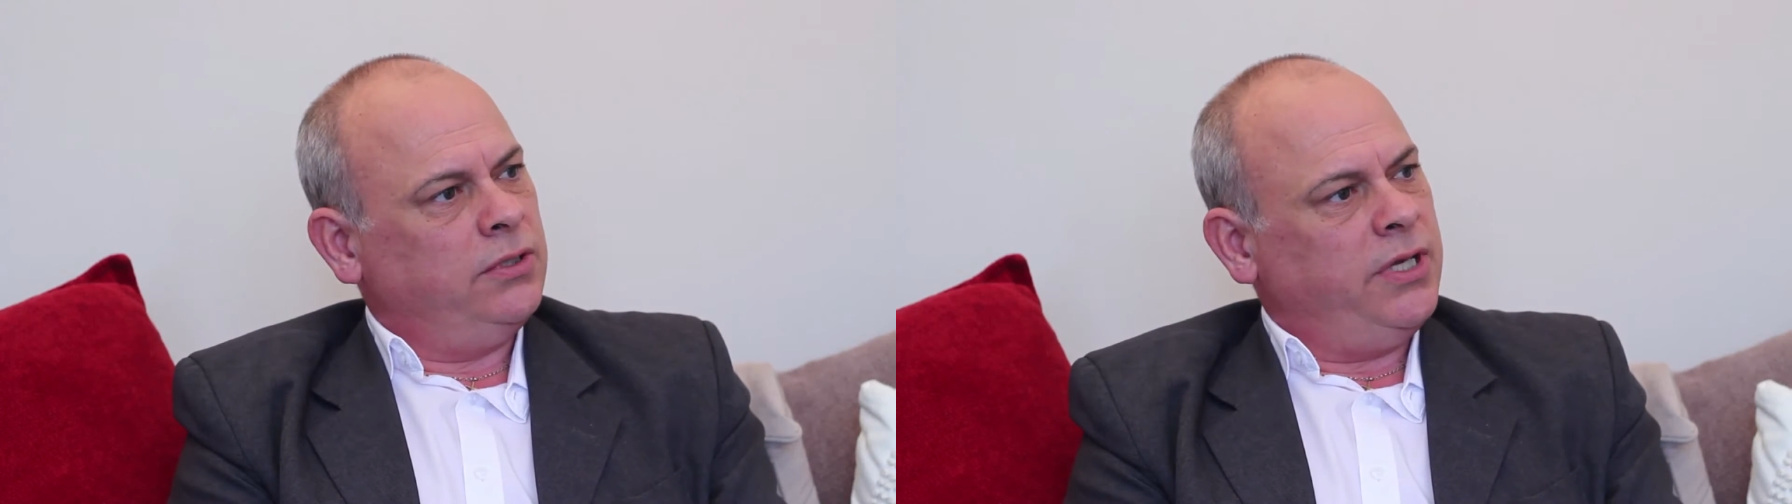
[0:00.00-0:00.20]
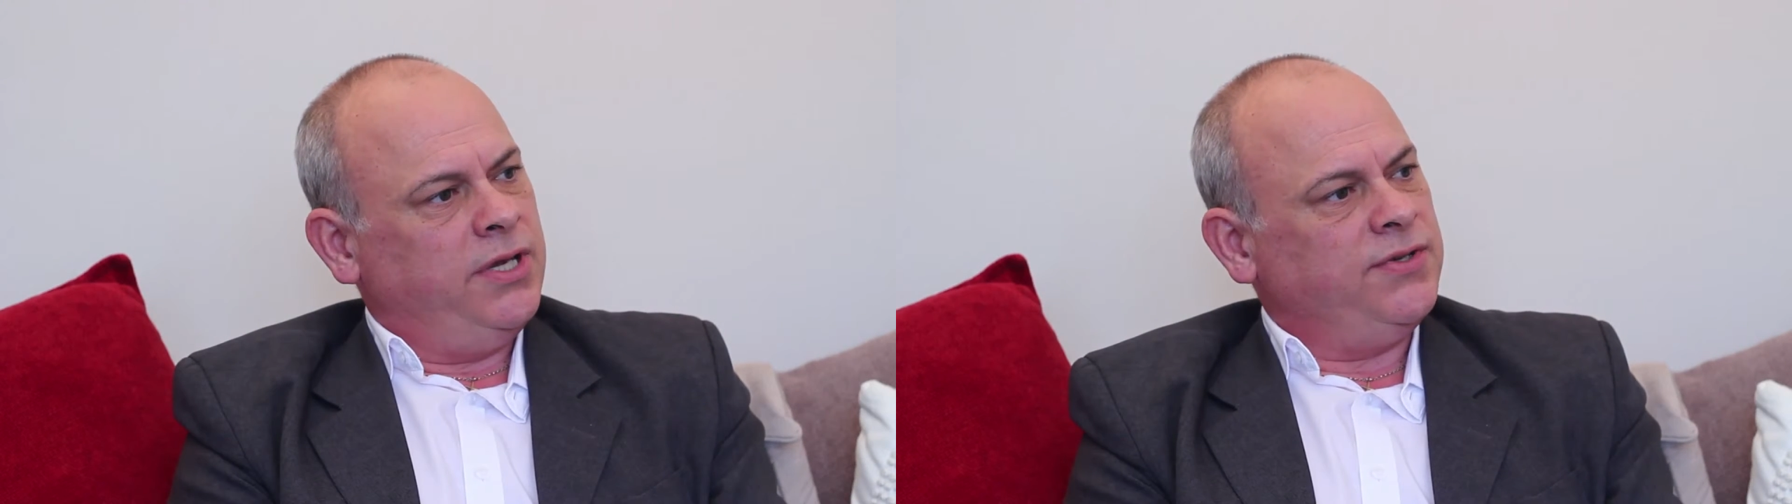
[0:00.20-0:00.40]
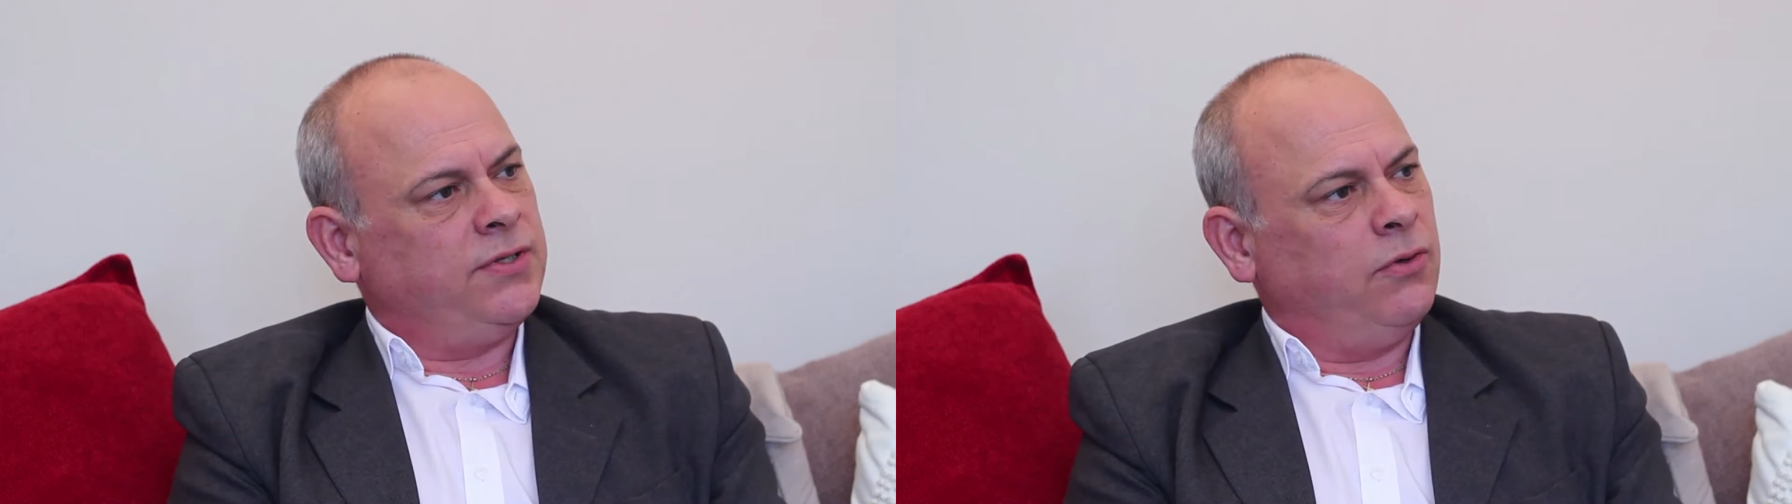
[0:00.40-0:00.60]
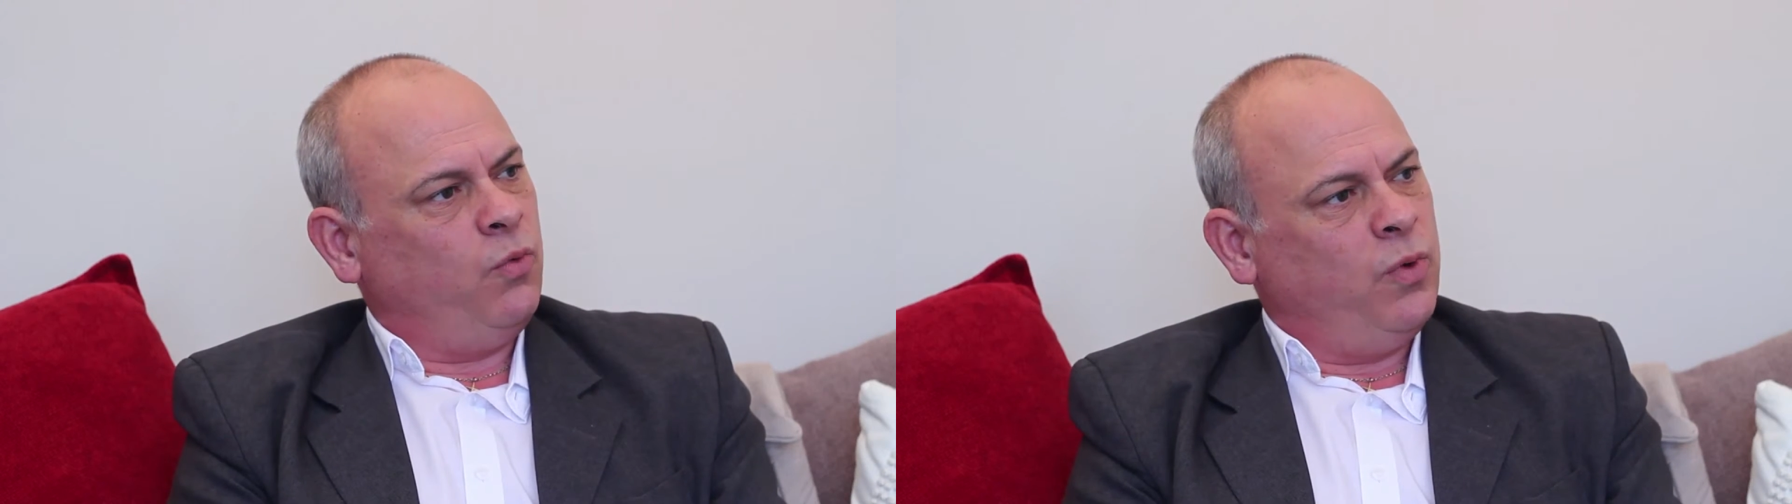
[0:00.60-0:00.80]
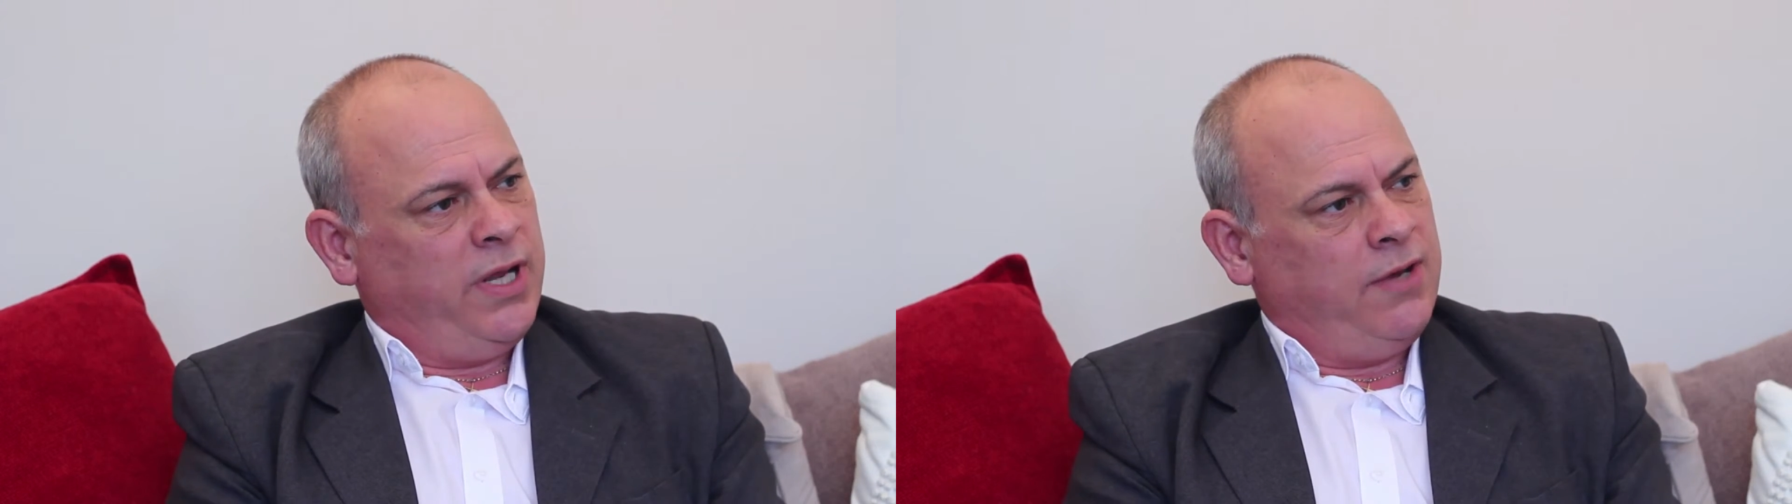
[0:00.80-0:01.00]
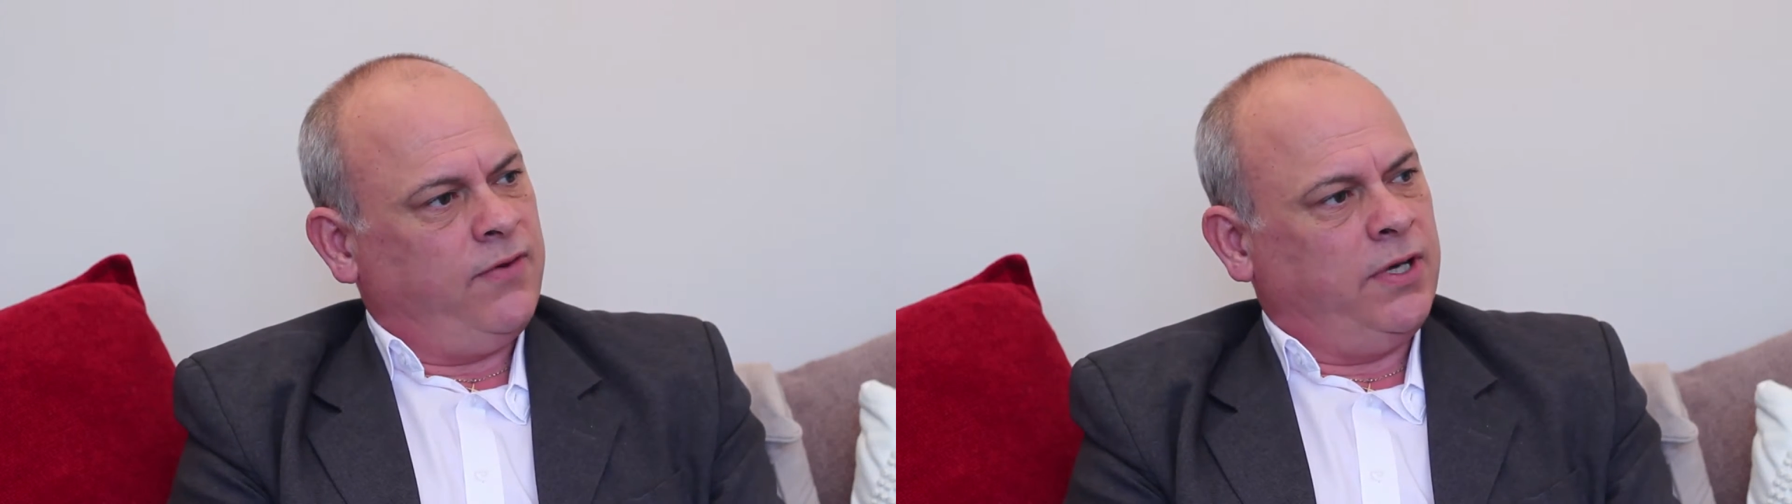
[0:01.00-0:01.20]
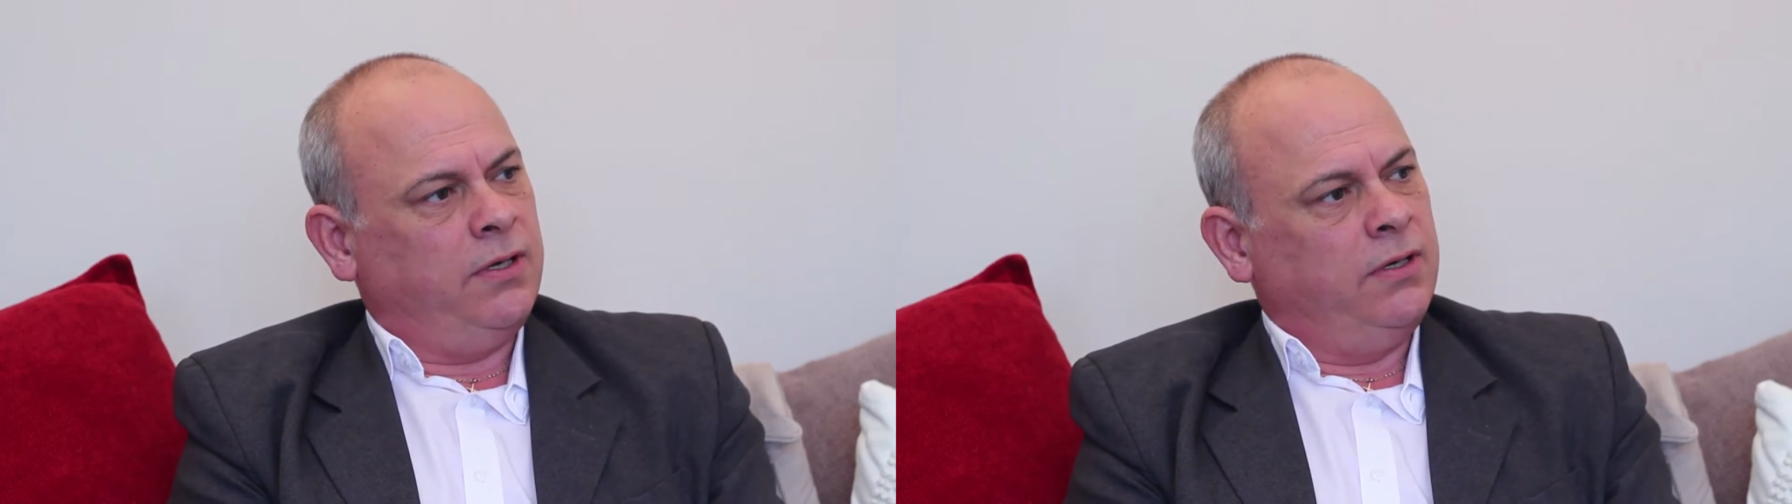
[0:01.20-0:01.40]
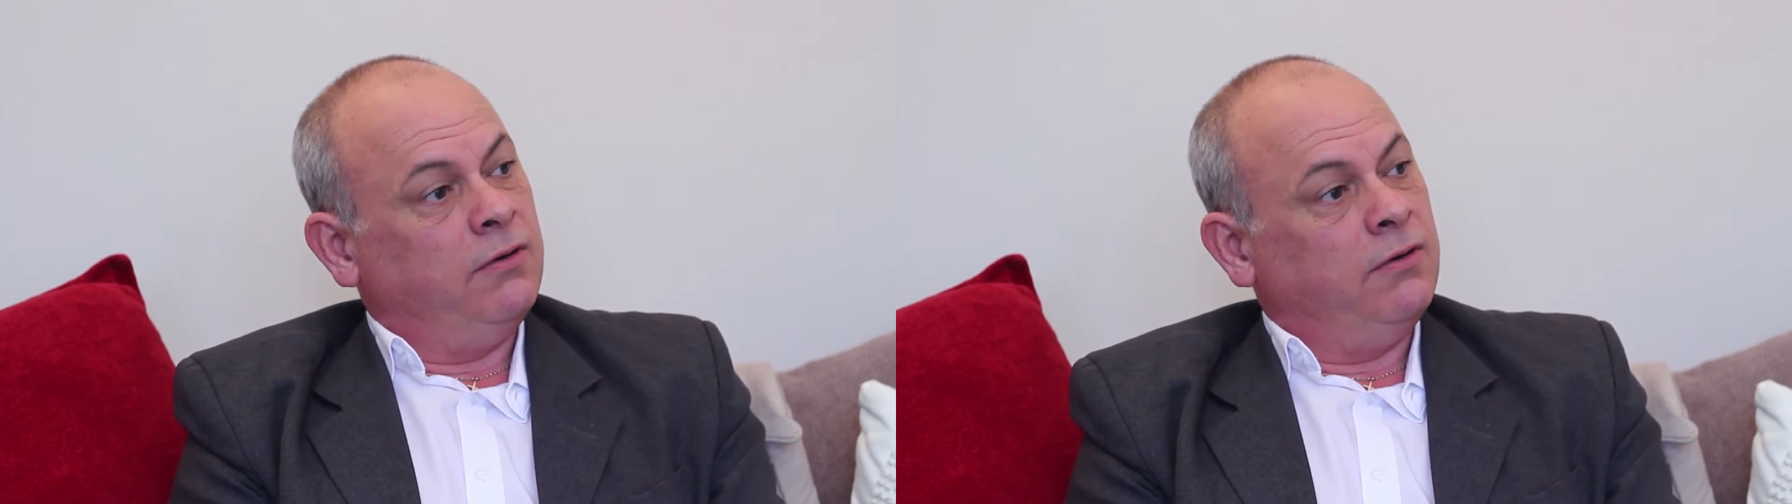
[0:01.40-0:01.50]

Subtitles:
is that whatever